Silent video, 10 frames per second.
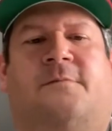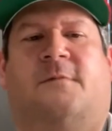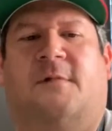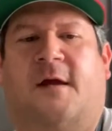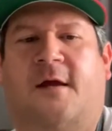
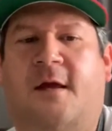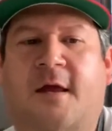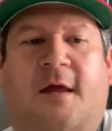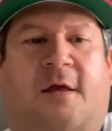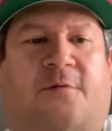Okay,
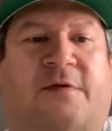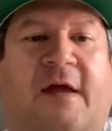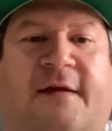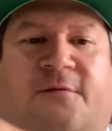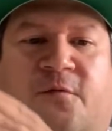and
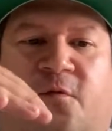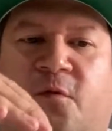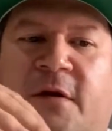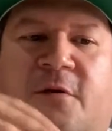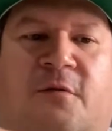that's
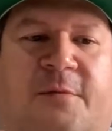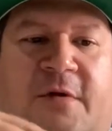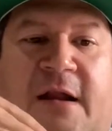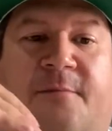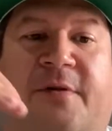really
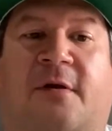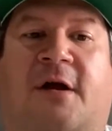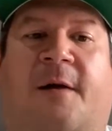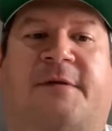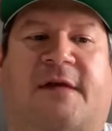kind of build
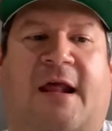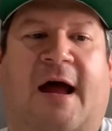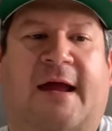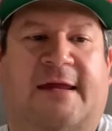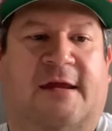up to that
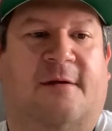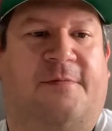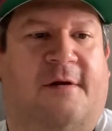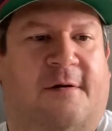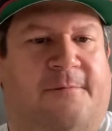high E up
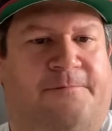there.